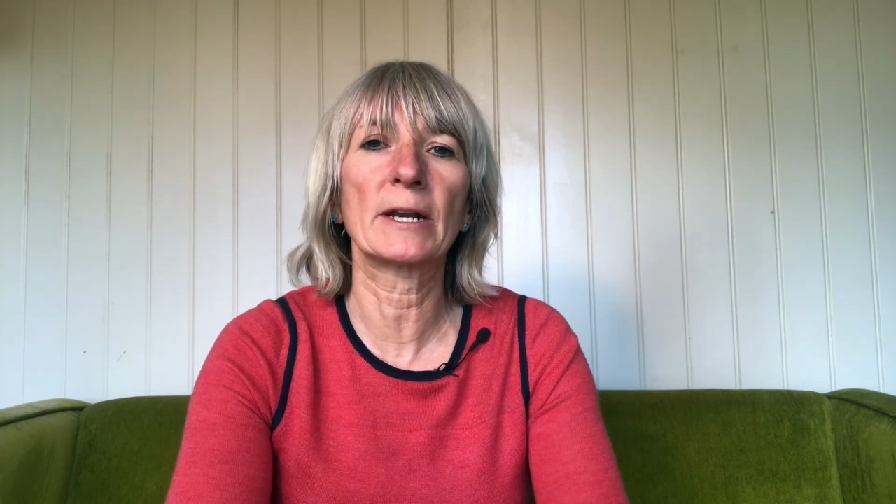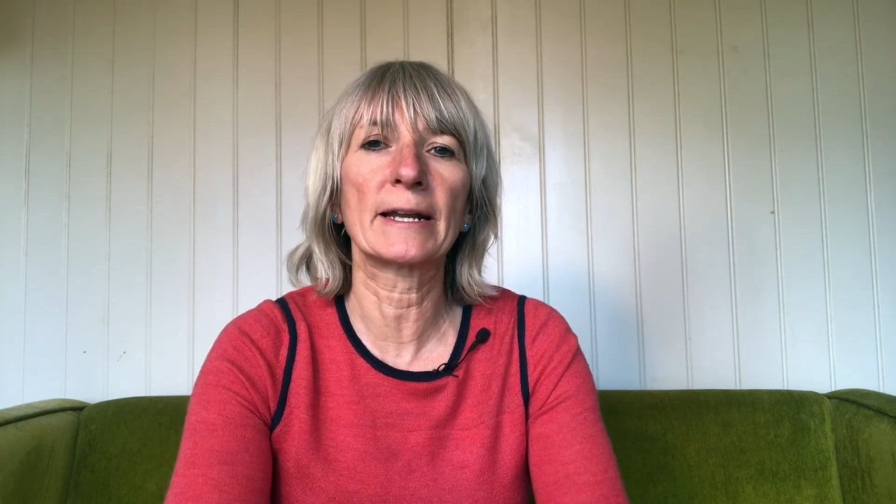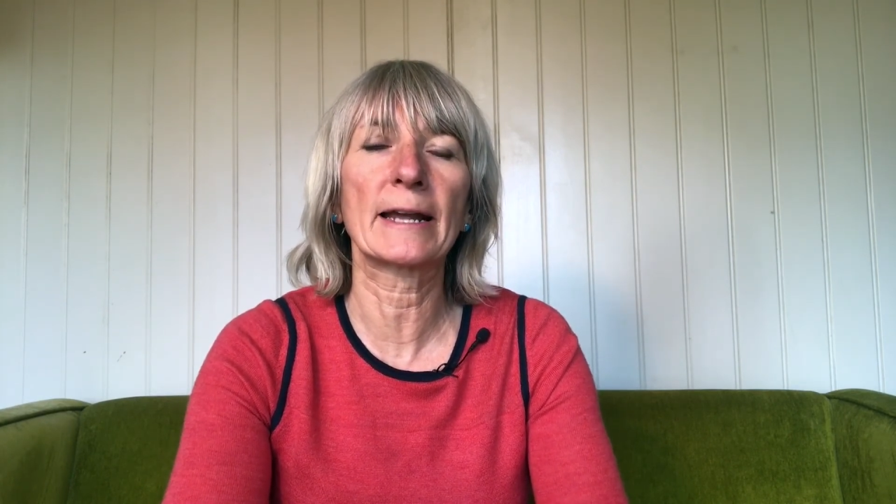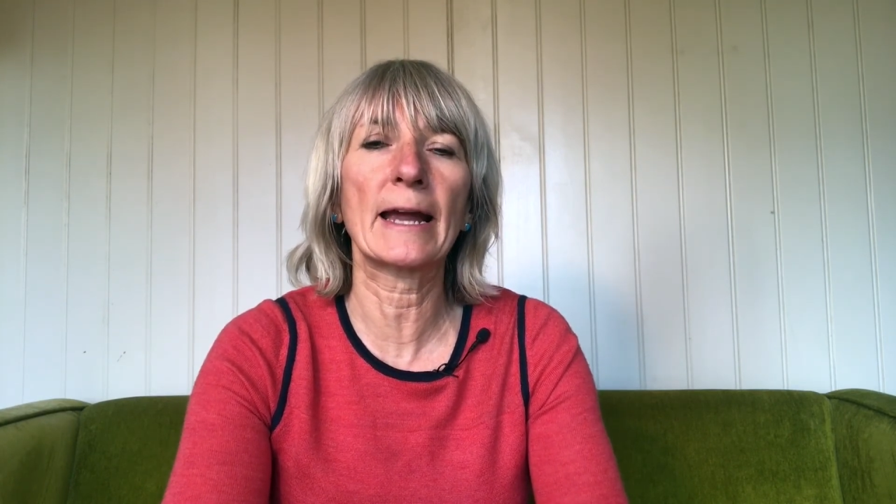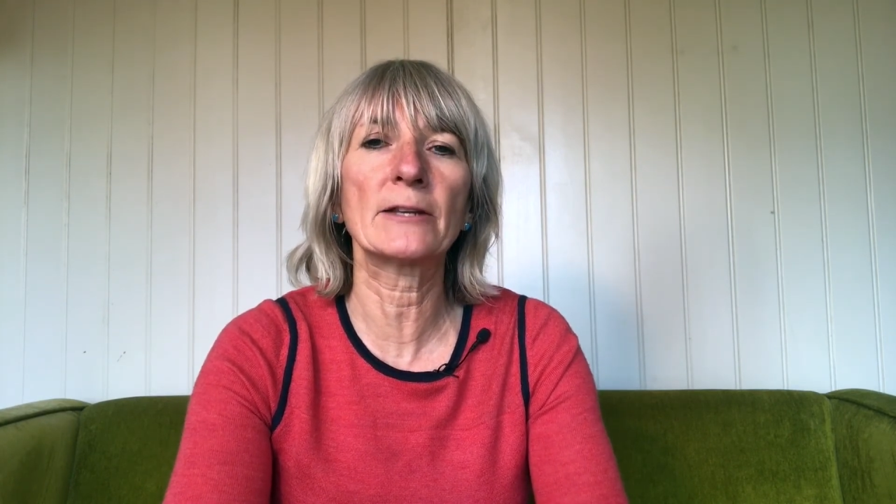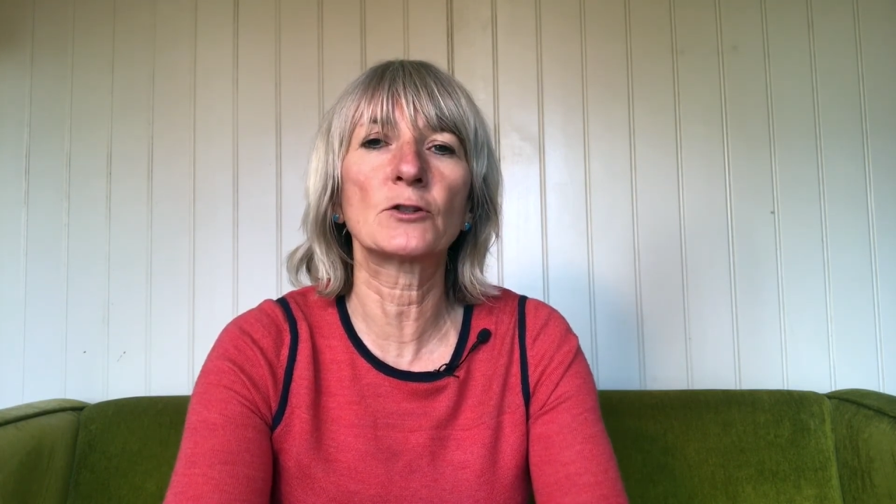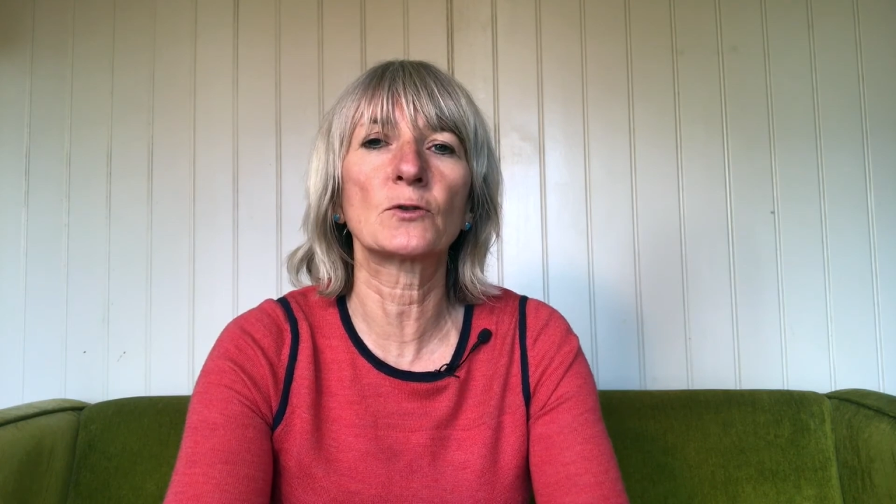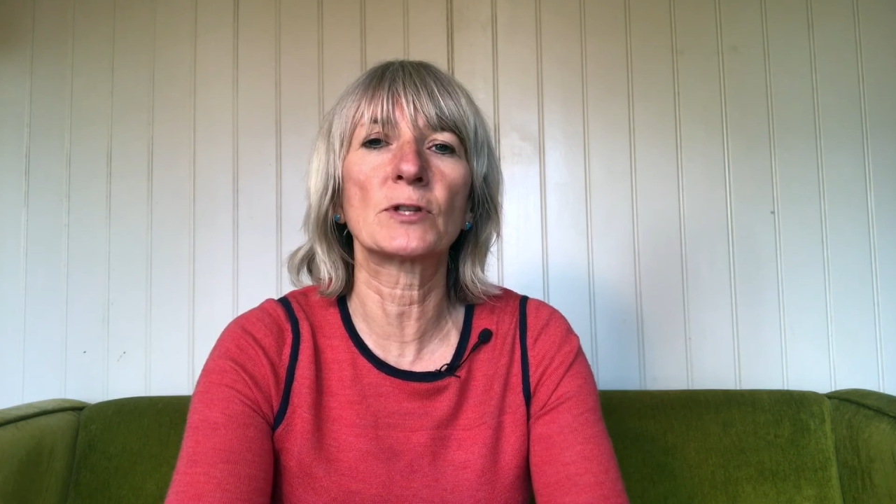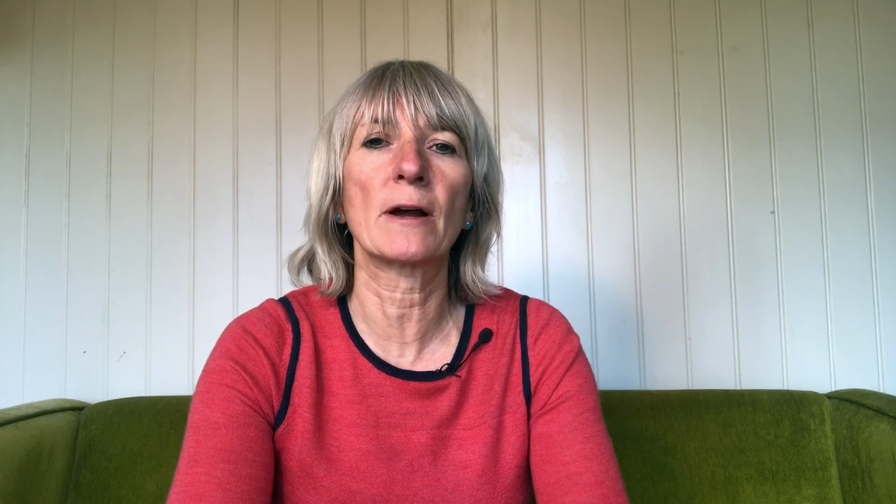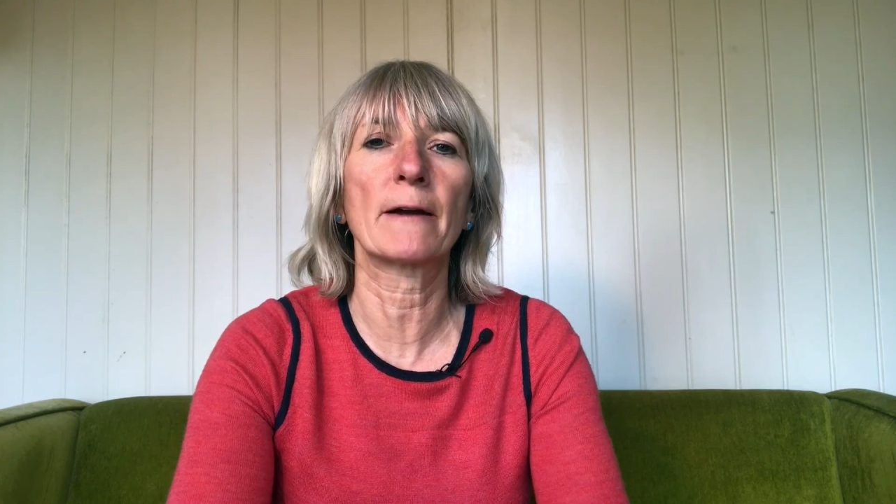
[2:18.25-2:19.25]
engage your
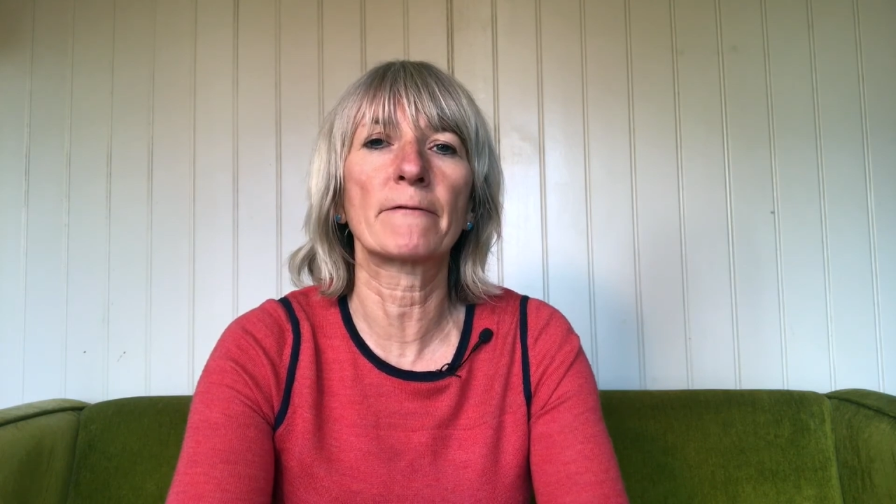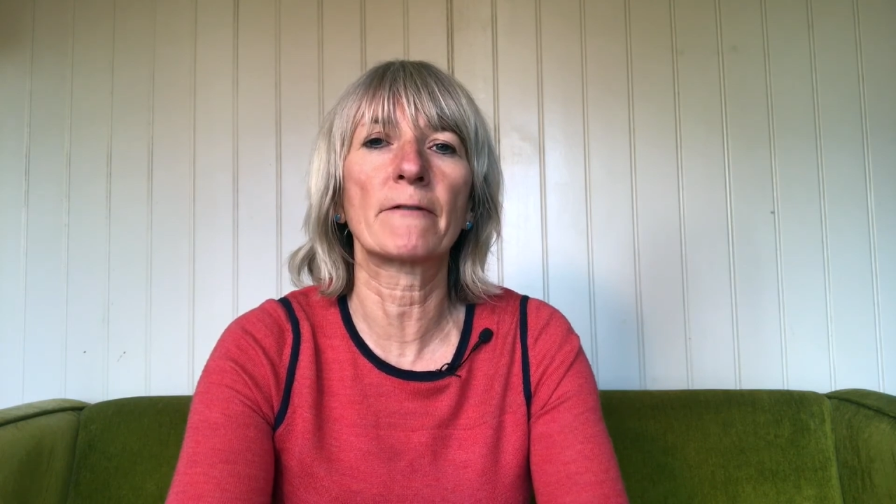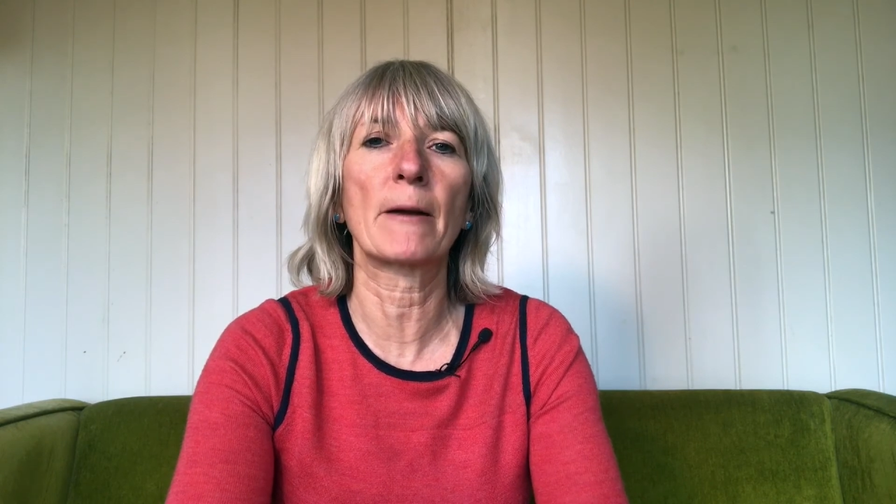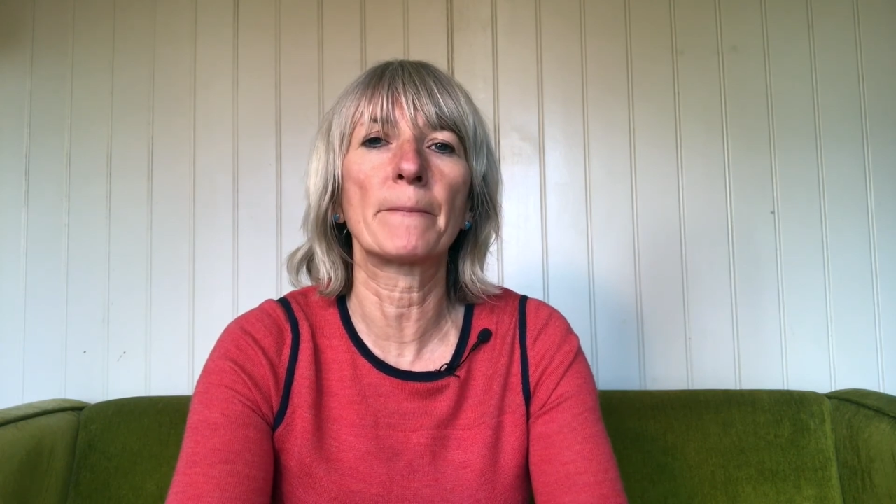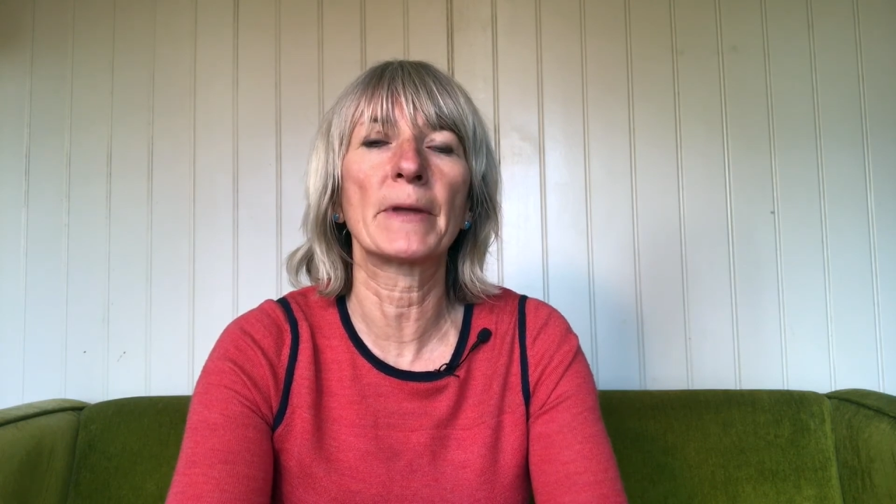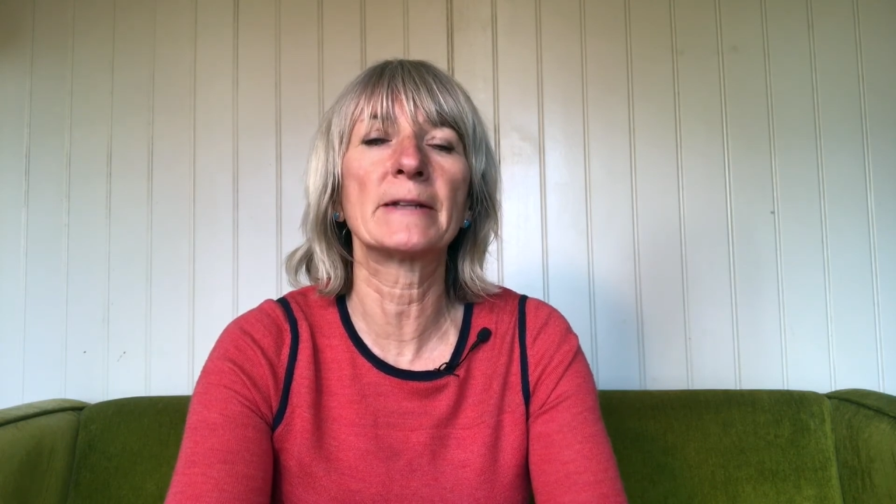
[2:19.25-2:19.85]
diaphragm